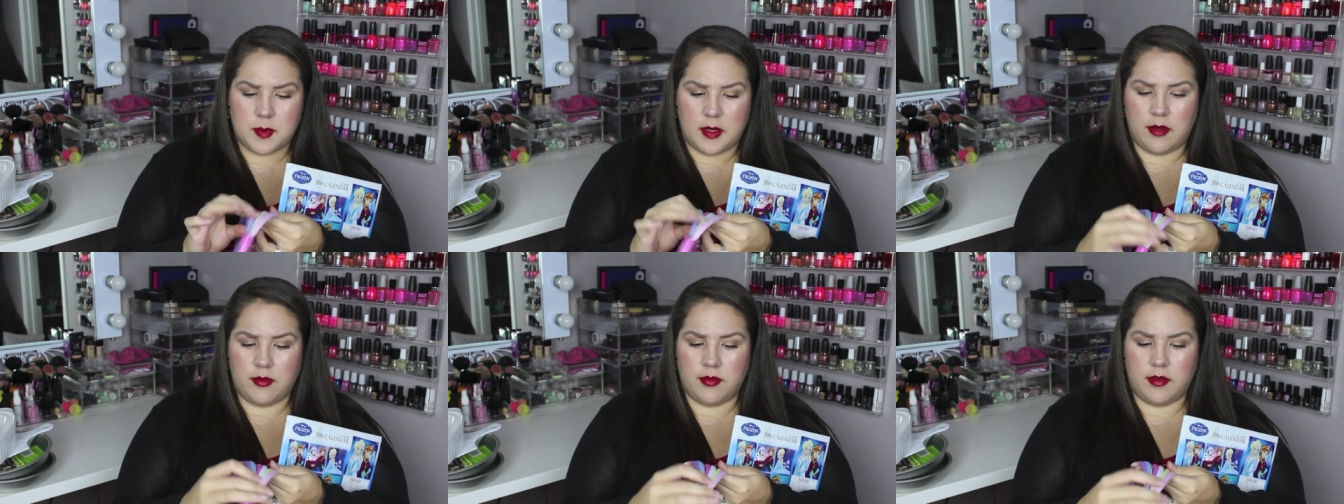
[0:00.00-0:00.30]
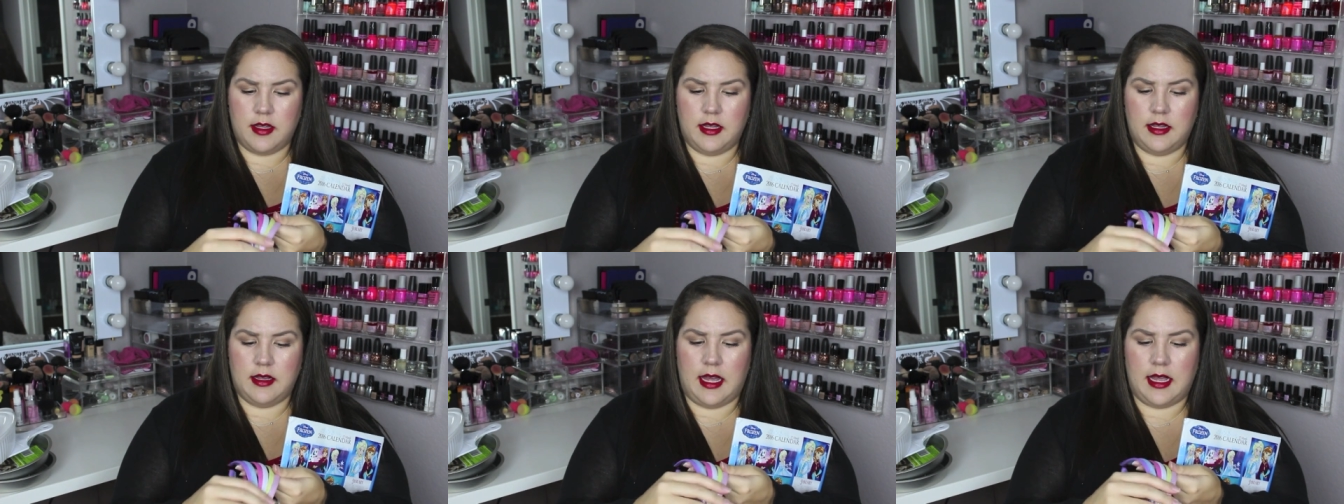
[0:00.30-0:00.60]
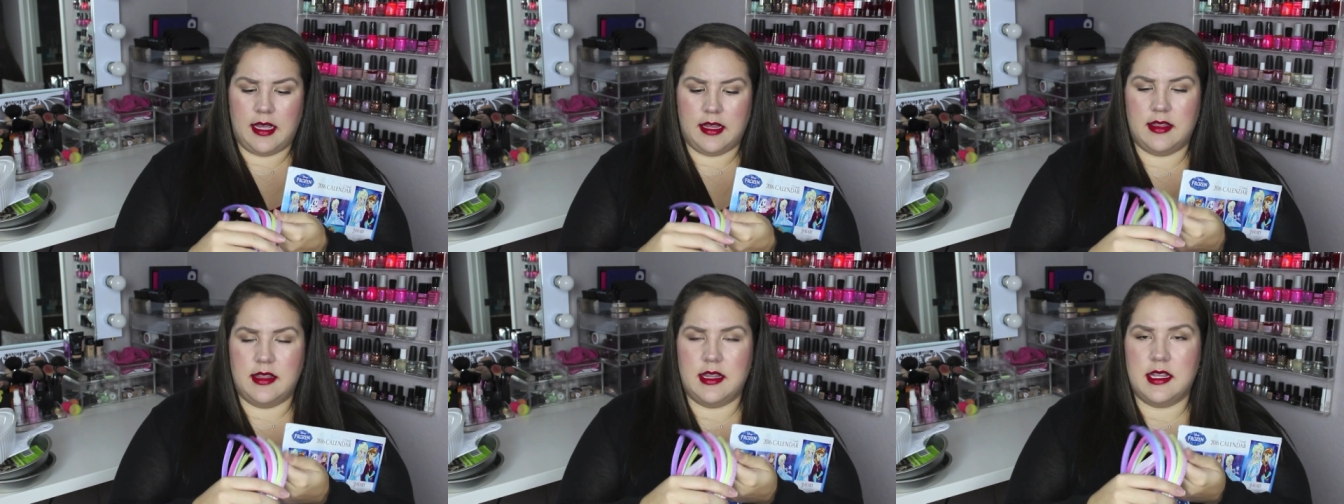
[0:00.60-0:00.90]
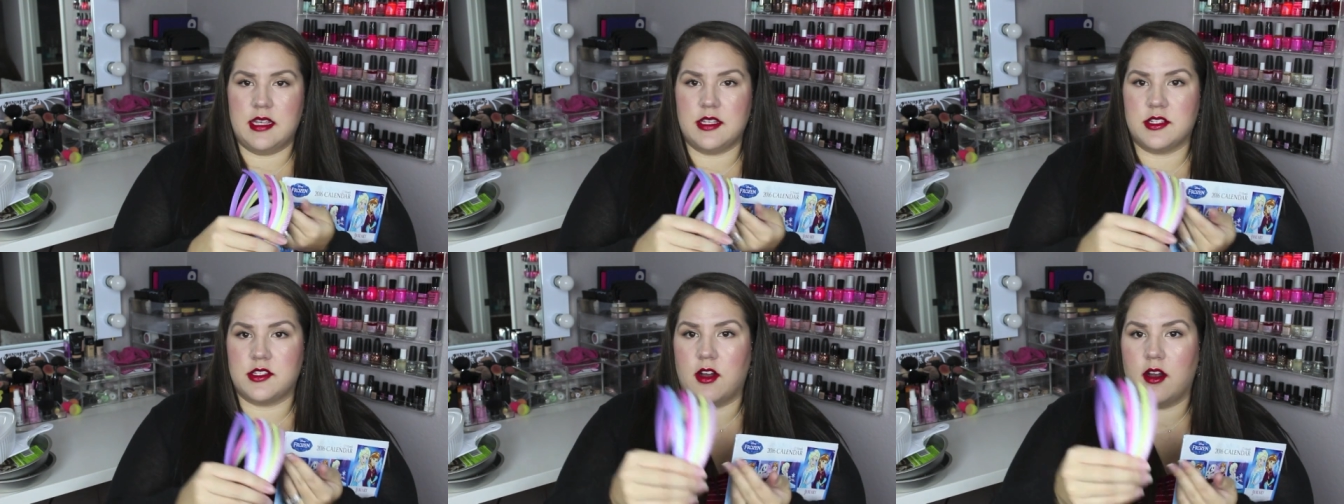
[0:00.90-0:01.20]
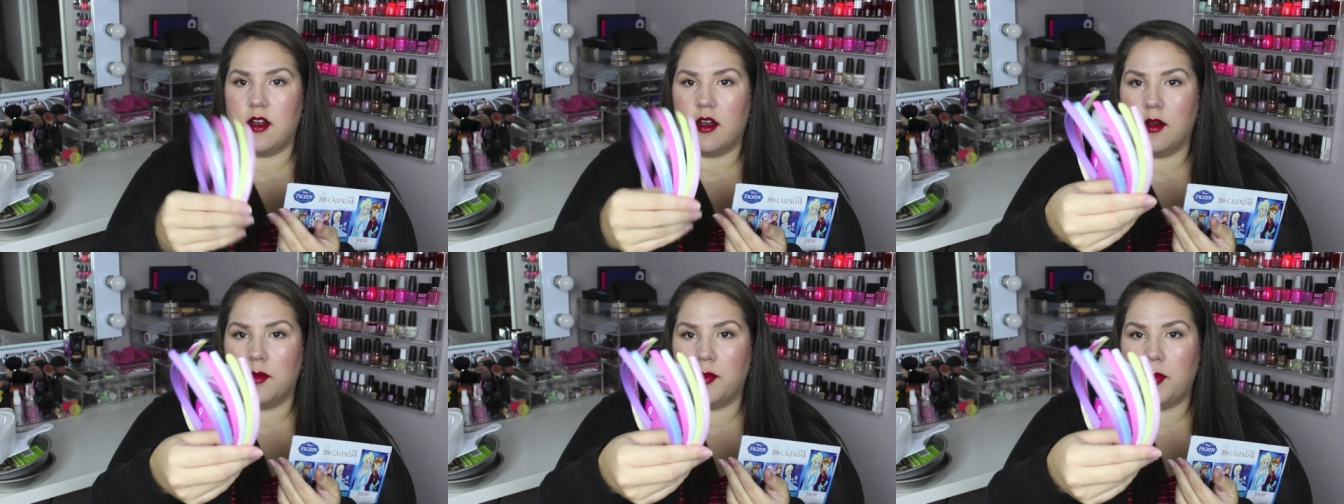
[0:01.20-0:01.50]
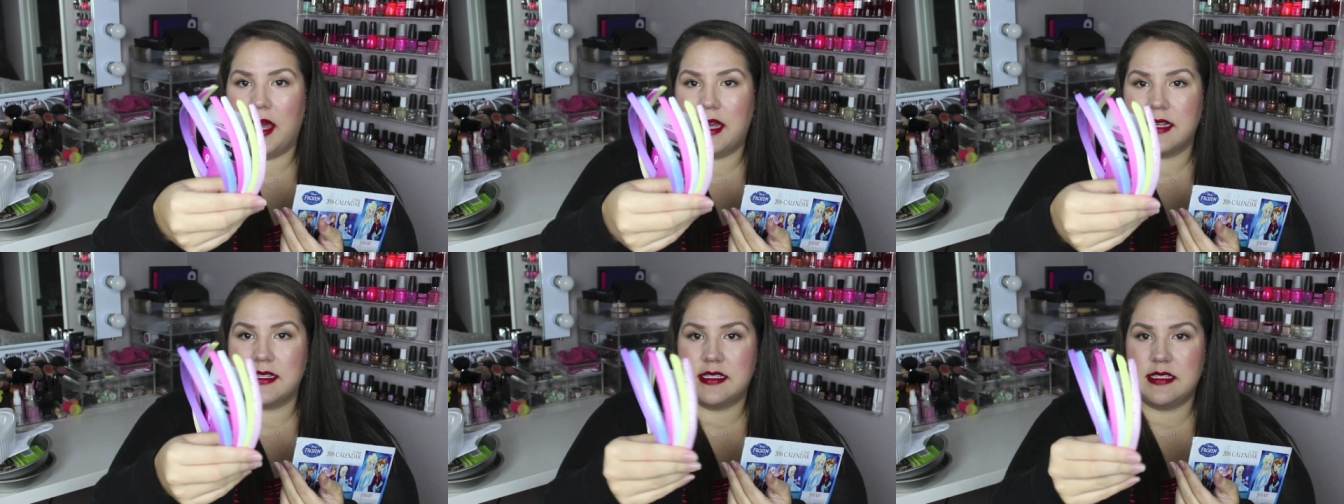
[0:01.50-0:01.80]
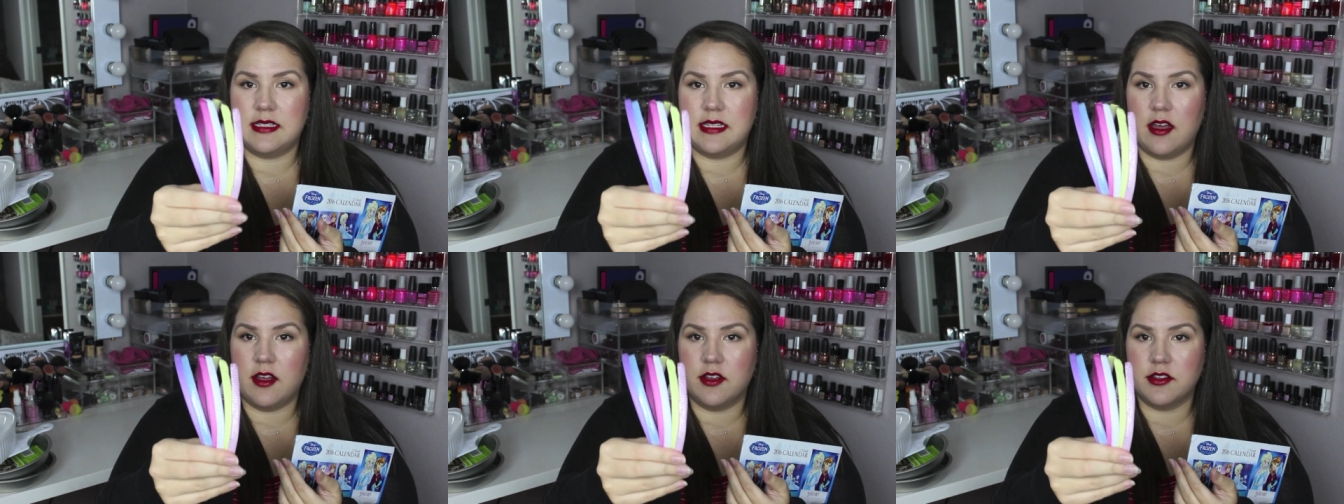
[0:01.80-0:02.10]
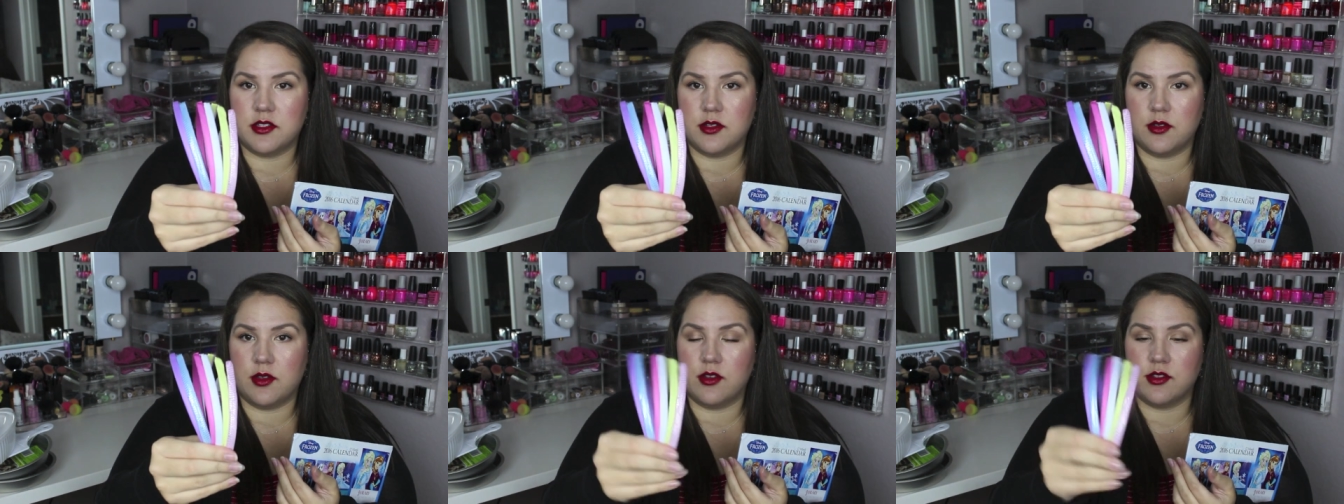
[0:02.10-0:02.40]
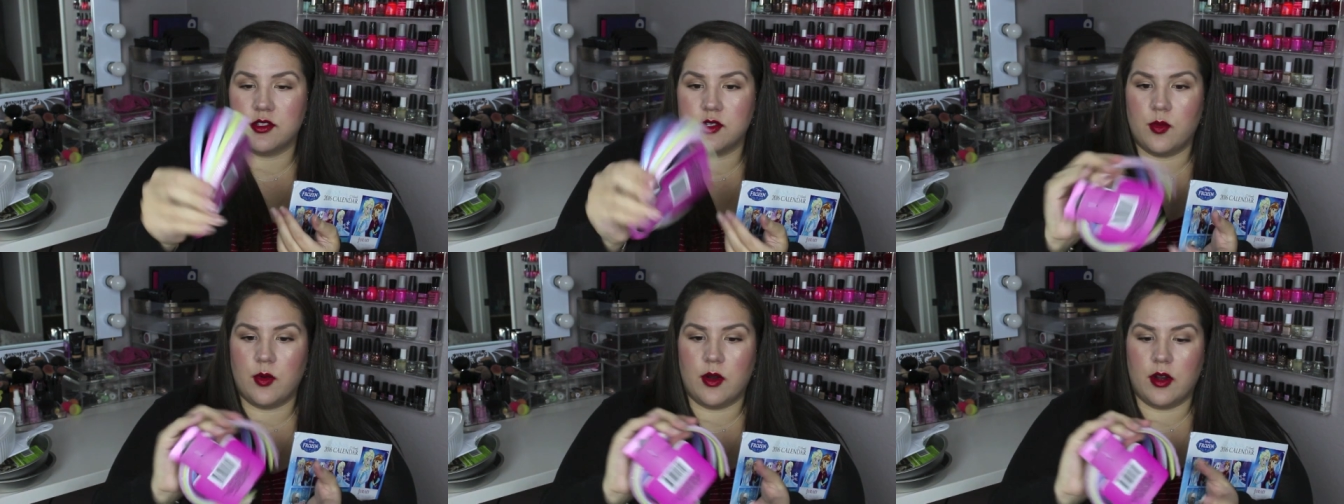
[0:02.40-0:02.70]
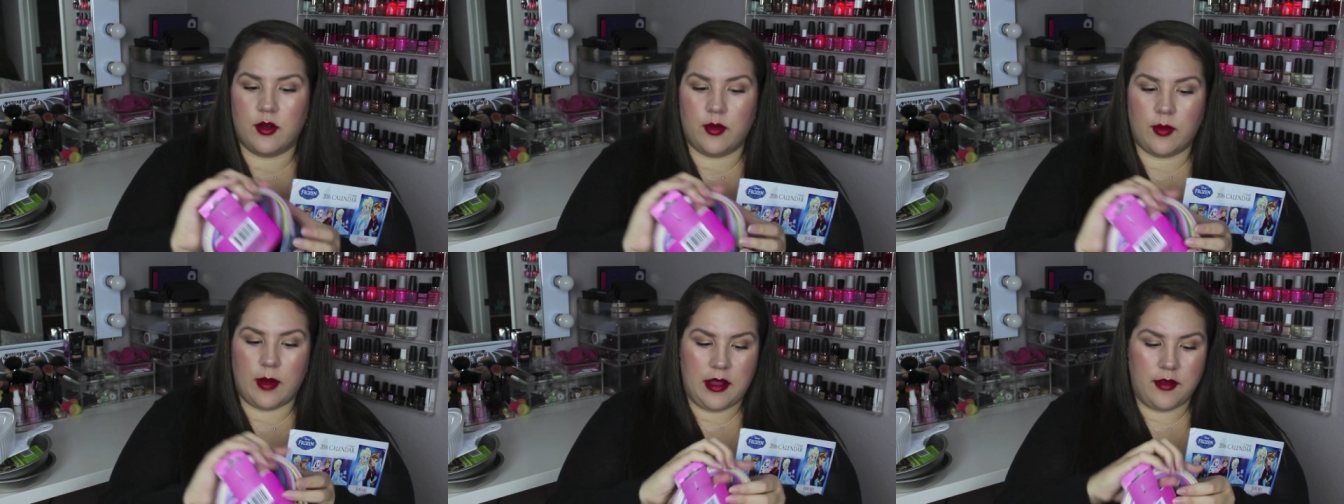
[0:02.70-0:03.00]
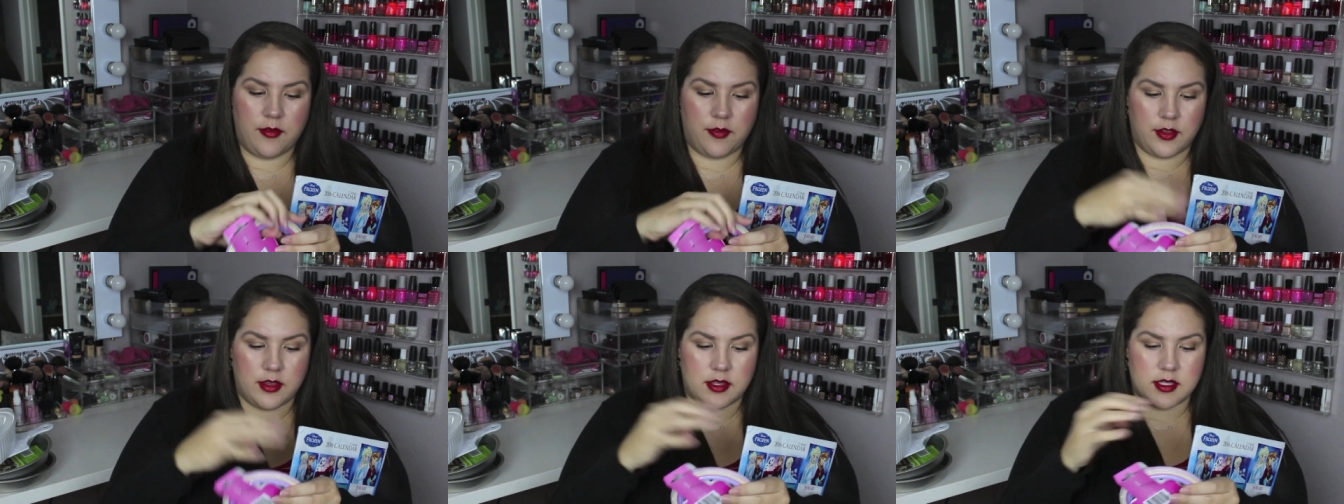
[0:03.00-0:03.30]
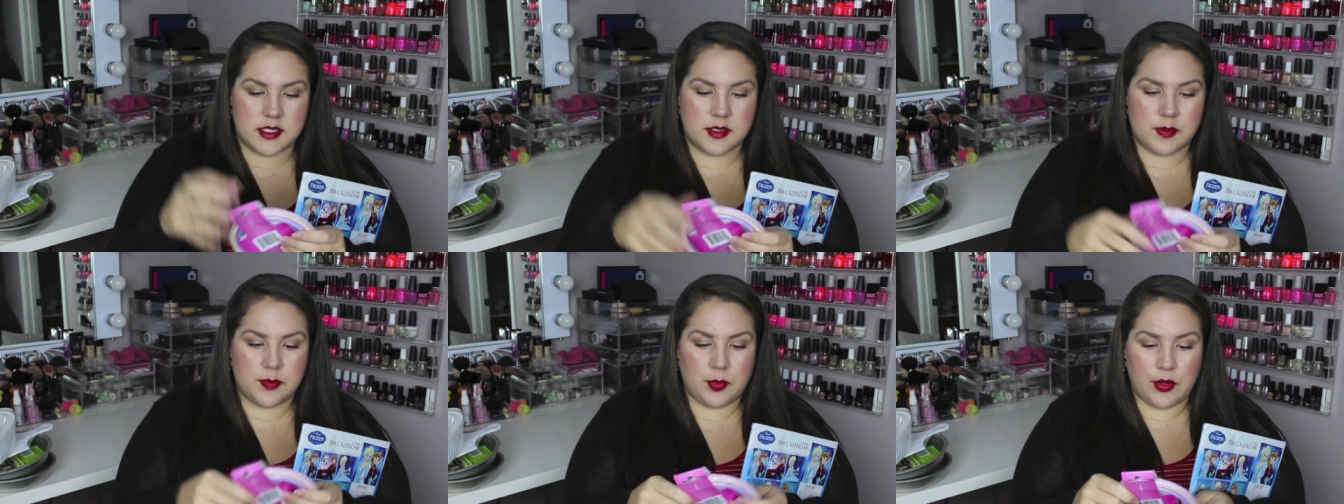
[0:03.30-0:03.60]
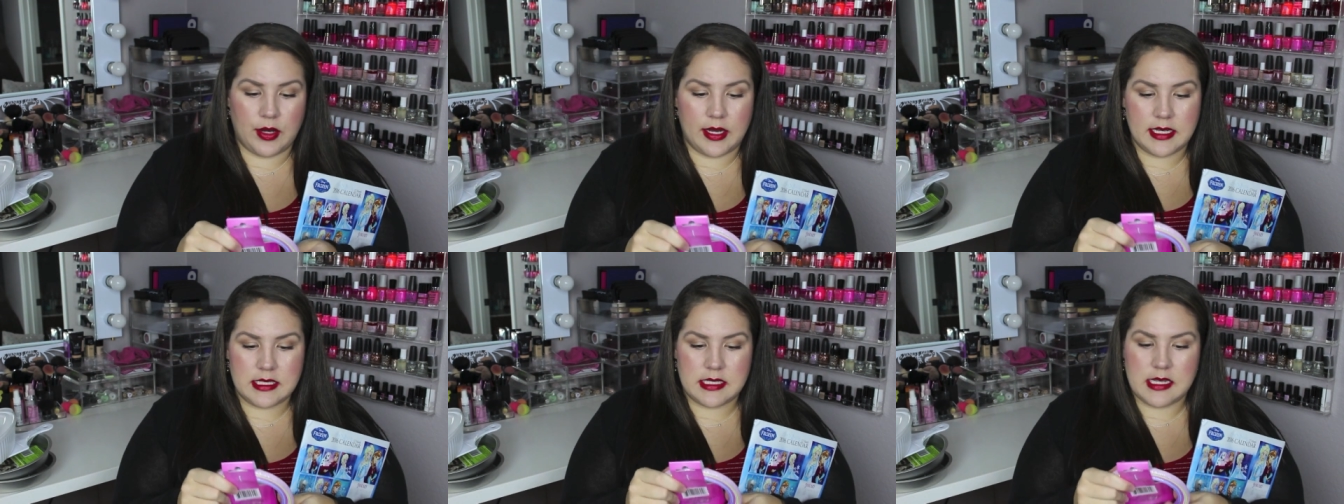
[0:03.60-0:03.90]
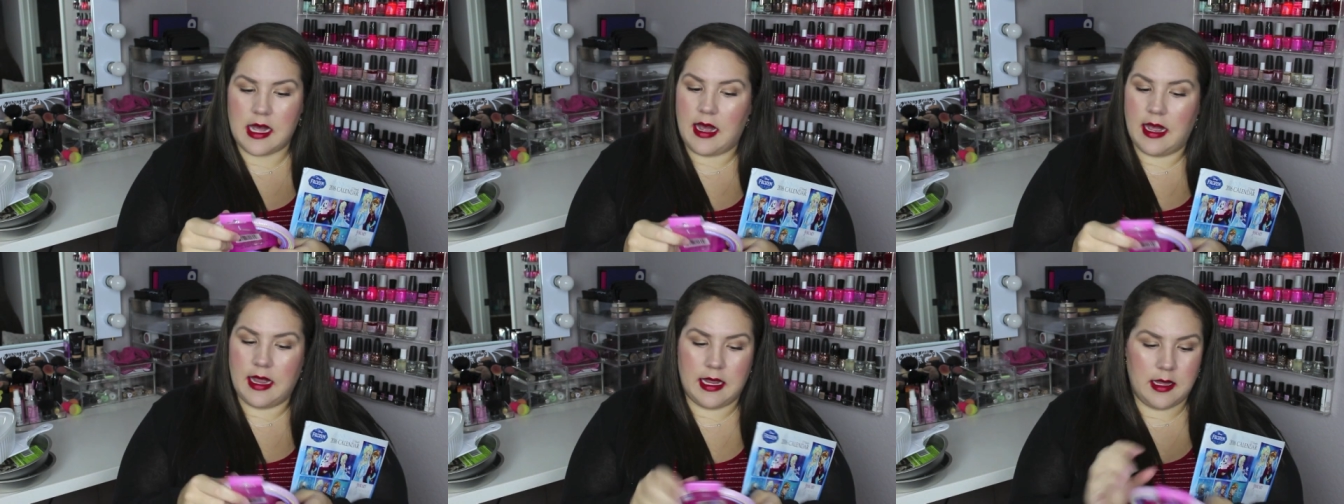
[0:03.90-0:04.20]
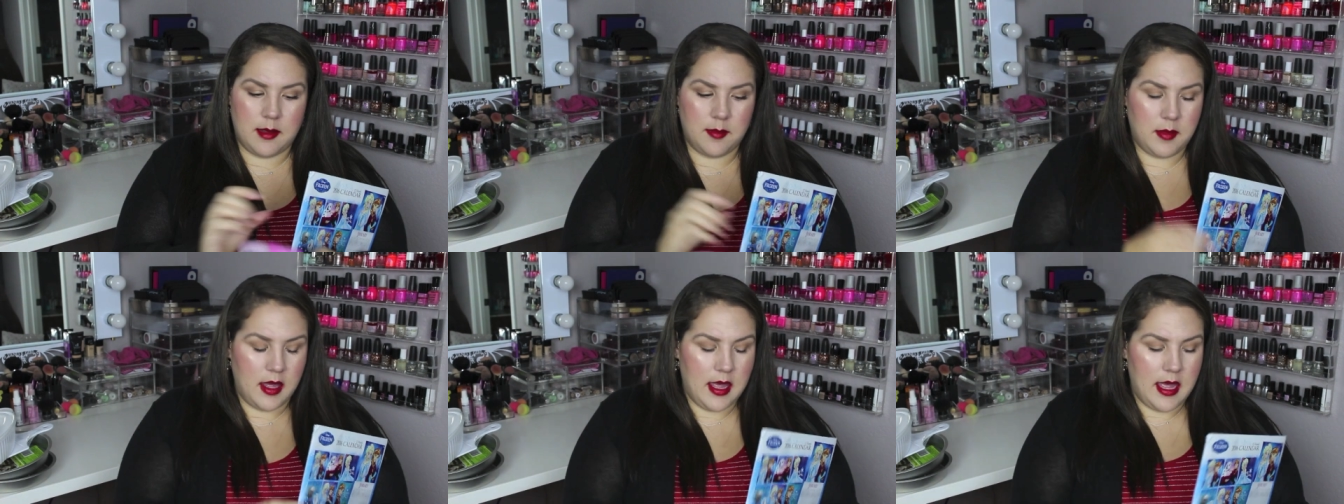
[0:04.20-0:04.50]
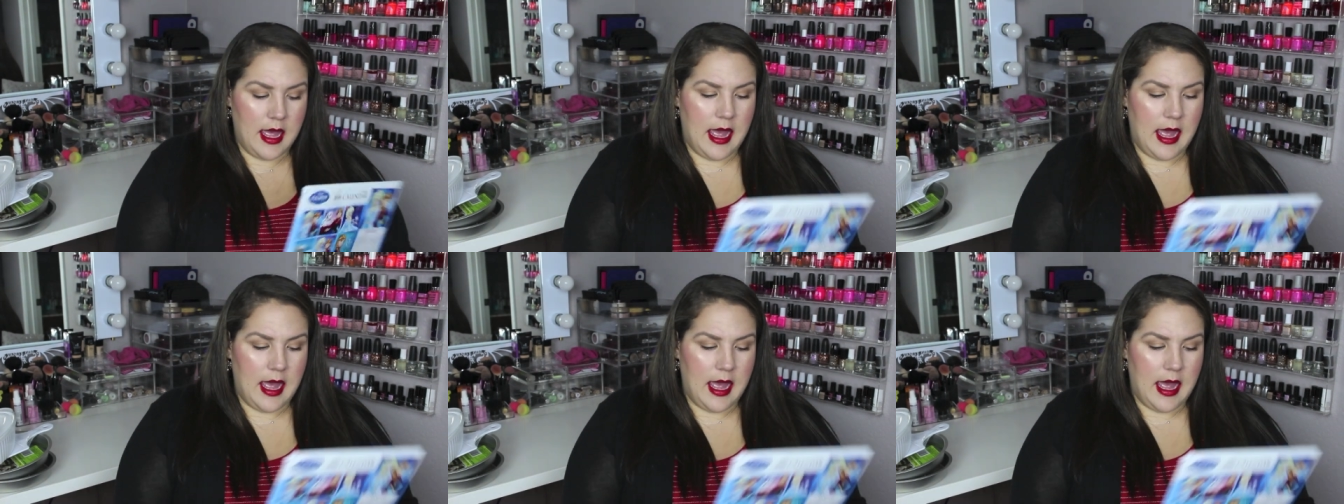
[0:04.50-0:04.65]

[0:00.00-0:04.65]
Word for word: but I really like these are pastel, so those will work great for the springtime.